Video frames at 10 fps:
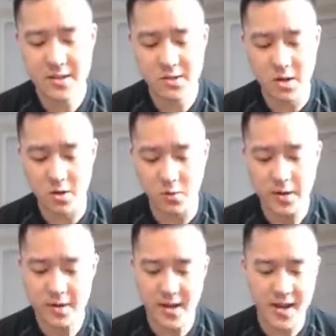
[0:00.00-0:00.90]
so we
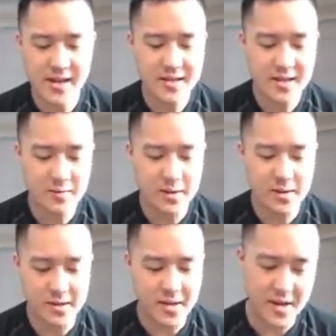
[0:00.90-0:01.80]
could get anything. We
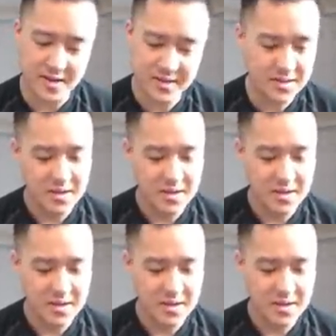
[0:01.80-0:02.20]
could get